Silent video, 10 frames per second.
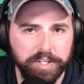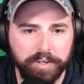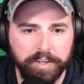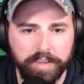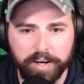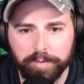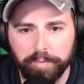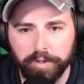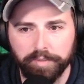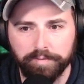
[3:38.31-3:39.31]
here and there,
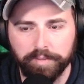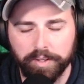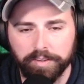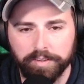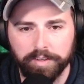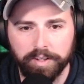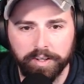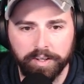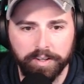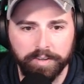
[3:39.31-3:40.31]
but nothing
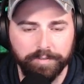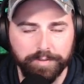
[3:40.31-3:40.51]
uh,